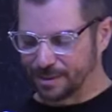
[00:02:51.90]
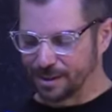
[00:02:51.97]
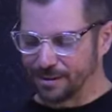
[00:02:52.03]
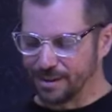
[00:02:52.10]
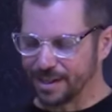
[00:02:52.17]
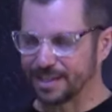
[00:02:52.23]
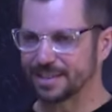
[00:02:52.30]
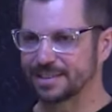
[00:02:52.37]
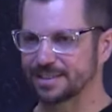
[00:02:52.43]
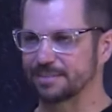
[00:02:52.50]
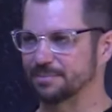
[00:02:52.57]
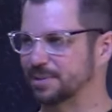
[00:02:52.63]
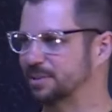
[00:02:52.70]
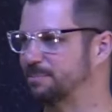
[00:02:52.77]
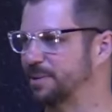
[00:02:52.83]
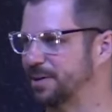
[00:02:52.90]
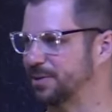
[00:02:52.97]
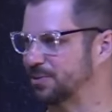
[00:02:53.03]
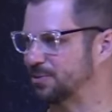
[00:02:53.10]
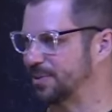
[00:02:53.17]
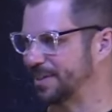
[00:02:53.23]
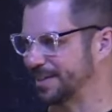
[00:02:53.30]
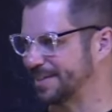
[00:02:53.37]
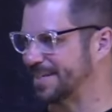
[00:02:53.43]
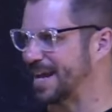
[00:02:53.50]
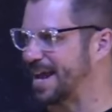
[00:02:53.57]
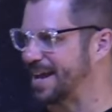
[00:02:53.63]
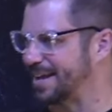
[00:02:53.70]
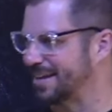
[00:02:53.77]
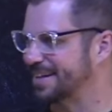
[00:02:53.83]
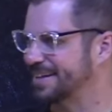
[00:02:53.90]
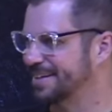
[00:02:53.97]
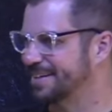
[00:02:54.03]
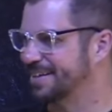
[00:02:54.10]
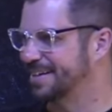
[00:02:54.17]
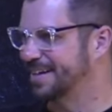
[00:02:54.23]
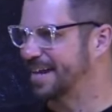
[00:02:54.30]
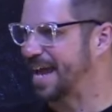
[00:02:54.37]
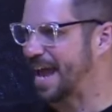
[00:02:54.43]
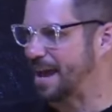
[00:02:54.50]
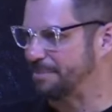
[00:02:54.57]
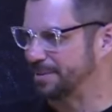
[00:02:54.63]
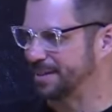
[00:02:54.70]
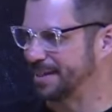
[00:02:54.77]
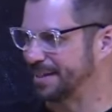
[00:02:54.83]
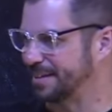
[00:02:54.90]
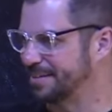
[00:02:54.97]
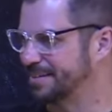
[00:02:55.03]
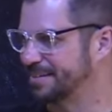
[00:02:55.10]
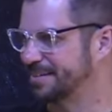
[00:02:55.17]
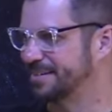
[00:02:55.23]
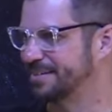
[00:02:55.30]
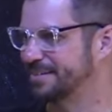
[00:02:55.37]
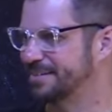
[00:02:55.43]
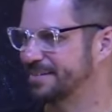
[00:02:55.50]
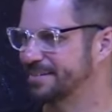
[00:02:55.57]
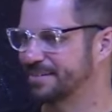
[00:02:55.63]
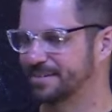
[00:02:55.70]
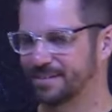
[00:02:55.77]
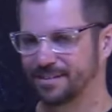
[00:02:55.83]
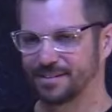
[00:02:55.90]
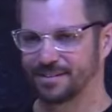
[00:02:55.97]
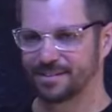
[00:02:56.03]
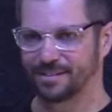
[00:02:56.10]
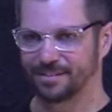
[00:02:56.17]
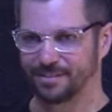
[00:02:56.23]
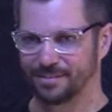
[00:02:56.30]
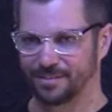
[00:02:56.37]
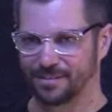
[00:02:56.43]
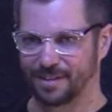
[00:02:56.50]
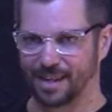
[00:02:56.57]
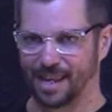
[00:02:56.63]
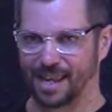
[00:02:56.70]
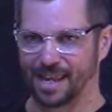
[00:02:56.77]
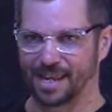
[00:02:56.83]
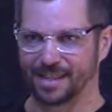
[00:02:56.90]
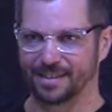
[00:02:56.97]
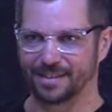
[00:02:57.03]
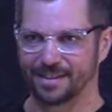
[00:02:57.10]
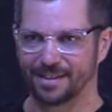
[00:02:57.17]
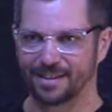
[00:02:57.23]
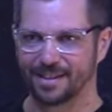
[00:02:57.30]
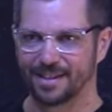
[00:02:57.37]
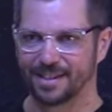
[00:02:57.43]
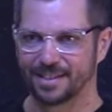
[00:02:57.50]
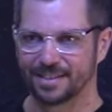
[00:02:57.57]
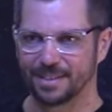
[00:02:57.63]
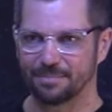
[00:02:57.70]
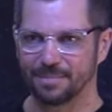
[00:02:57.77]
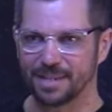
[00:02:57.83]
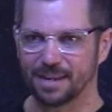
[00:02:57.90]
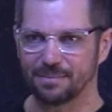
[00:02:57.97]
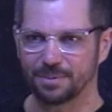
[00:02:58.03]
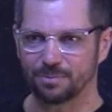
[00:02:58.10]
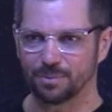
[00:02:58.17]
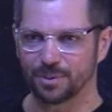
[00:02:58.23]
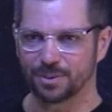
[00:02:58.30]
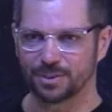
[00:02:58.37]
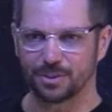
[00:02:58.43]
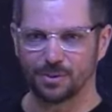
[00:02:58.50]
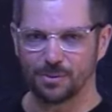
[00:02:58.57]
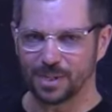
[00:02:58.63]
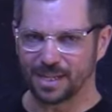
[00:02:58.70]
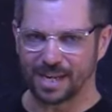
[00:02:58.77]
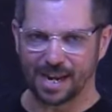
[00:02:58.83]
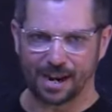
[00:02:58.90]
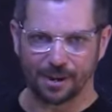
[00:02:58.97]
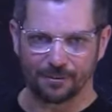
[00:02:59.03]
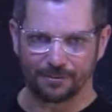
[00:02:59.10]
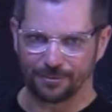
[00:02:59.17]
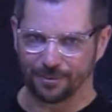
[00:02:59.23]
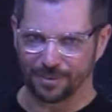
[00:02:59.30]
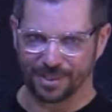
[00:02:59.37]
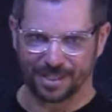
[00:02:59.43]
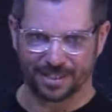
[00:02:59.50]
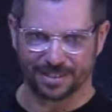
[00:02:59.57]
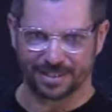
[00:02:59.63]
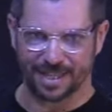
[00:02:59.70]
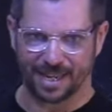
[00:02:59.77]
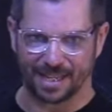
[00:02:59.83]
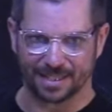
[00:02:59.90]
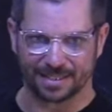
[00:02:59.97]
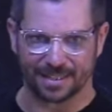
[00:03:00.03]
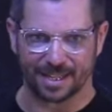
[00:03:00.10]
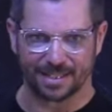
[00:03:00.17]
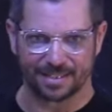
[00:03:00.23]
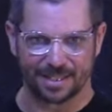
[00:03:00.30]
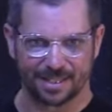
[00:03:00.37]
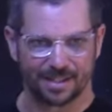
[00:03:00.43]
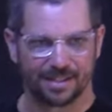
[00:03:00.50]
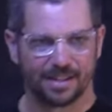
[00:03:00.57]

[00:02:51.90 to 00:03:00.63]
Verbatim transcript: is some spiritual attack happening. Yeah, that's right. And sometimes we're so careful these days not to